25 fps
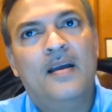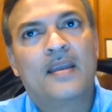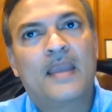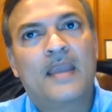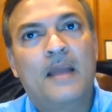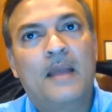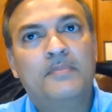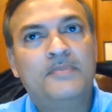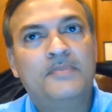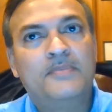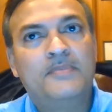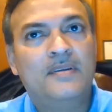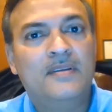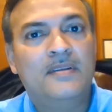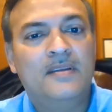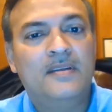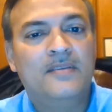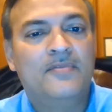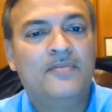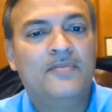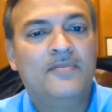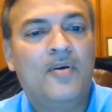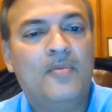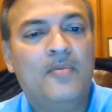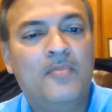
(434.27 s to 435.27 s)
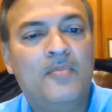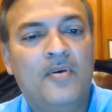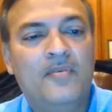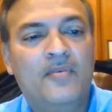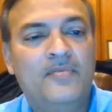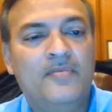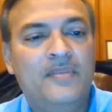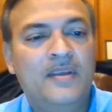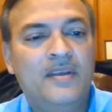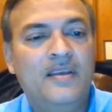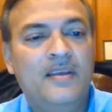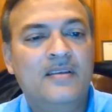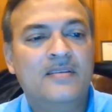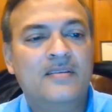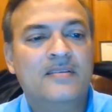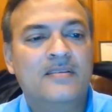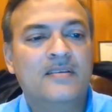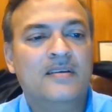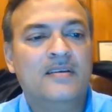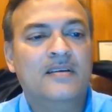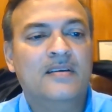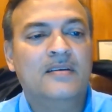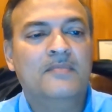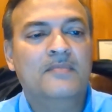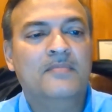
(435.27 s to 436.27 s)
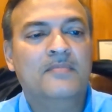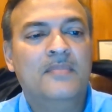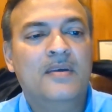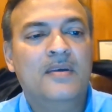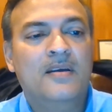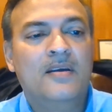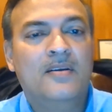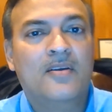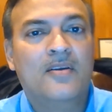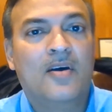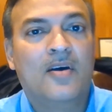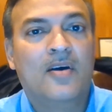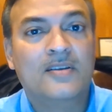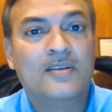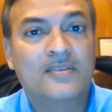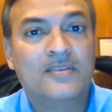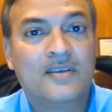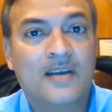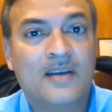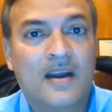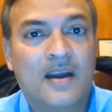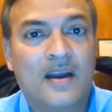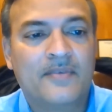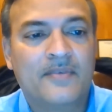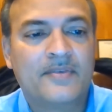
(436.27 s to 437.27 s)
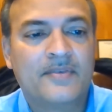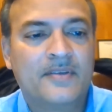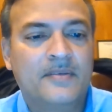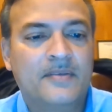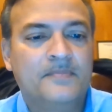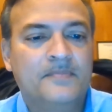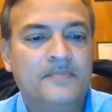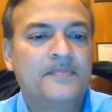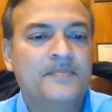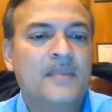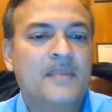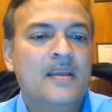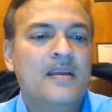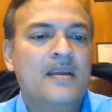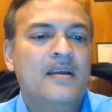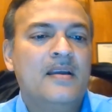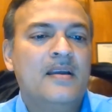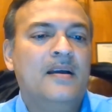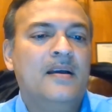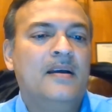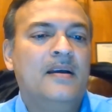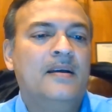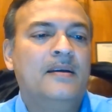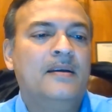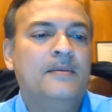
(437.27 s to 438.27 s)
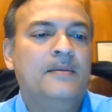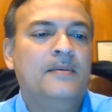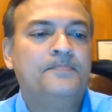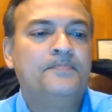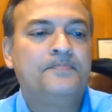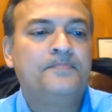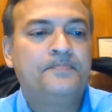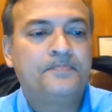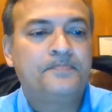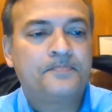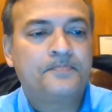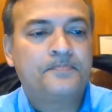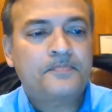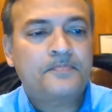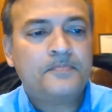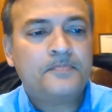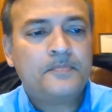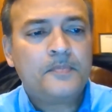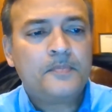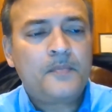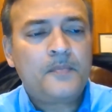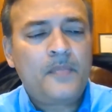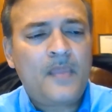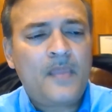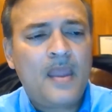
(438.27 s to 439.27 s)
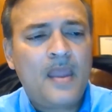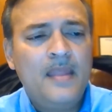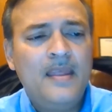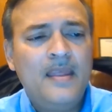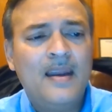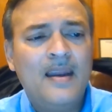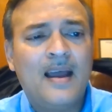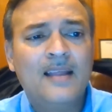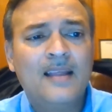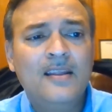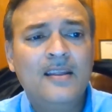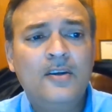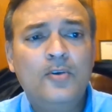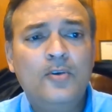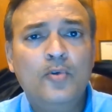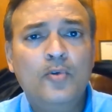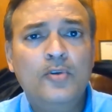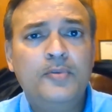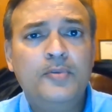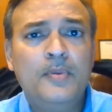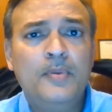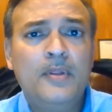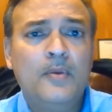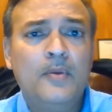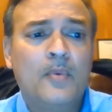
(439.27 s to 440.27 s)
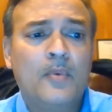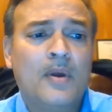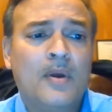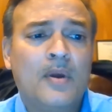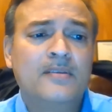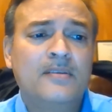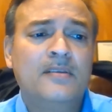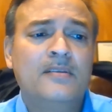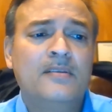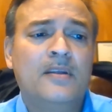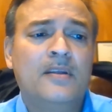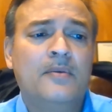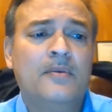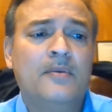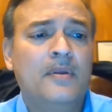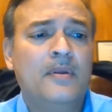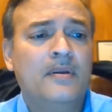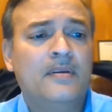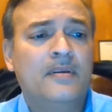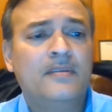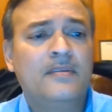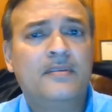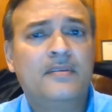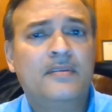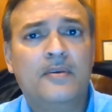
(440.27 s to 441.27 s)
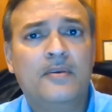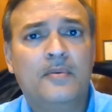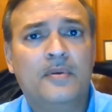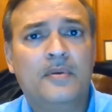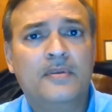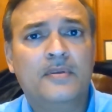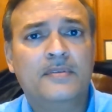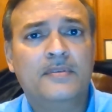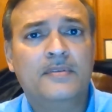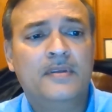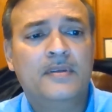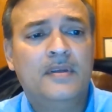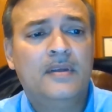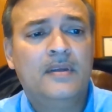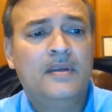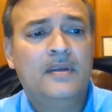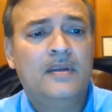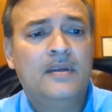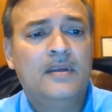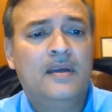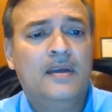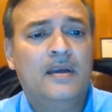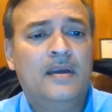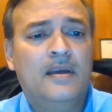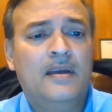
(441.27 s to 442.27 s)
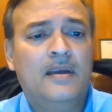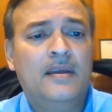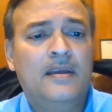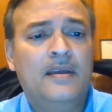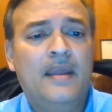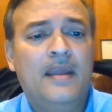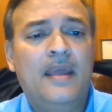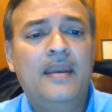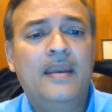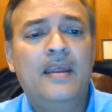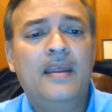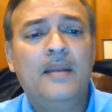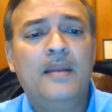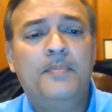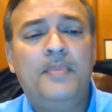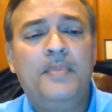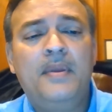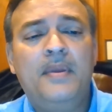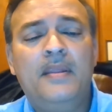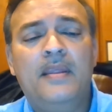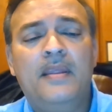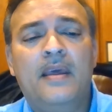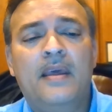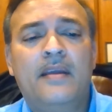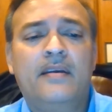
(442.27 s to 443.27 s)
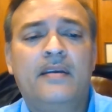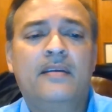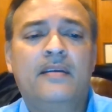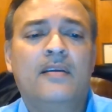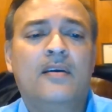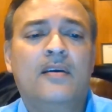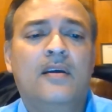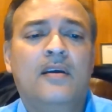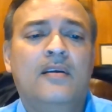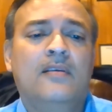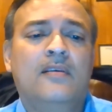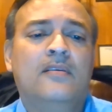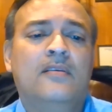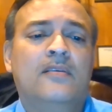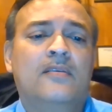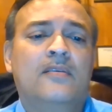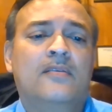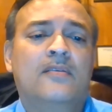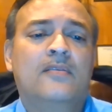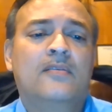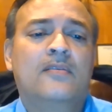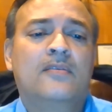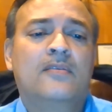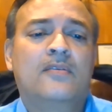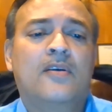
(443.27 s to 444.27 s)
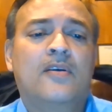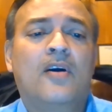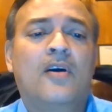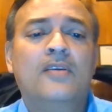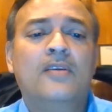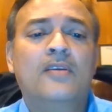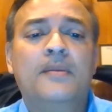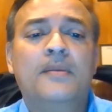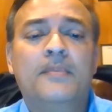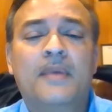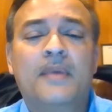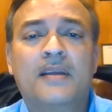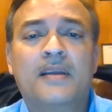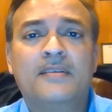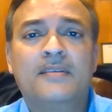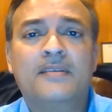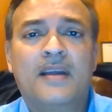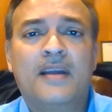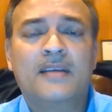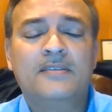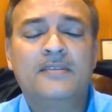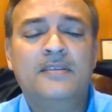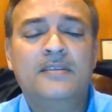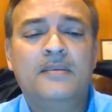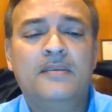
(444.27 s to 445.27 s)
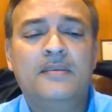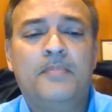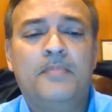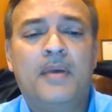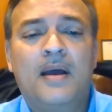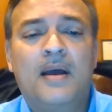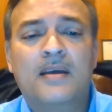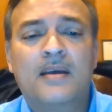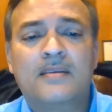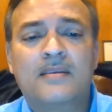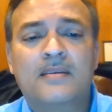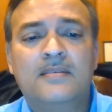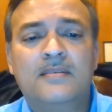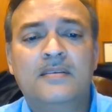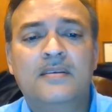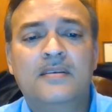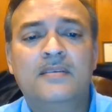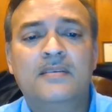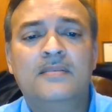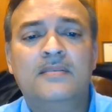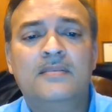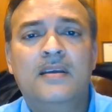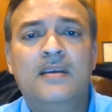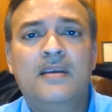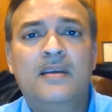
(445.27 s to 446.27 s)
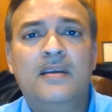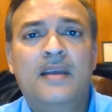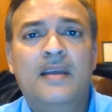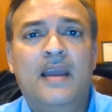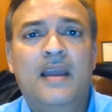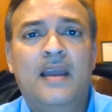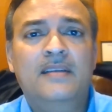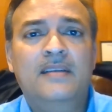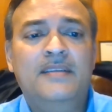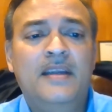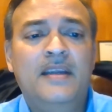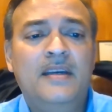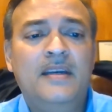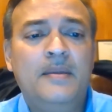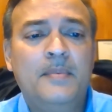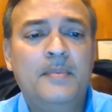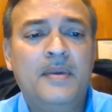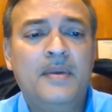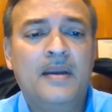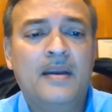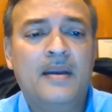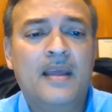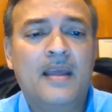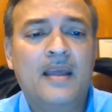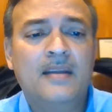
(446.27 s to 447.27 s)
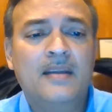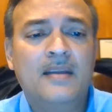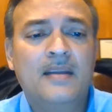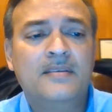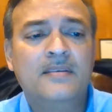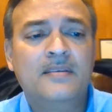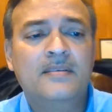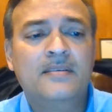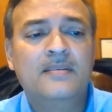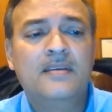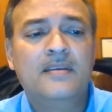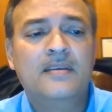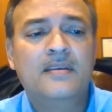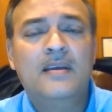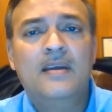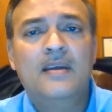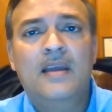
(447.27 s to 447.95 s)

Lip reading: captured in the form of these knowledge graphs. And then other tools within Watson that were interesting was in NLP, that concept extraction, parsers, and sentiment analysis.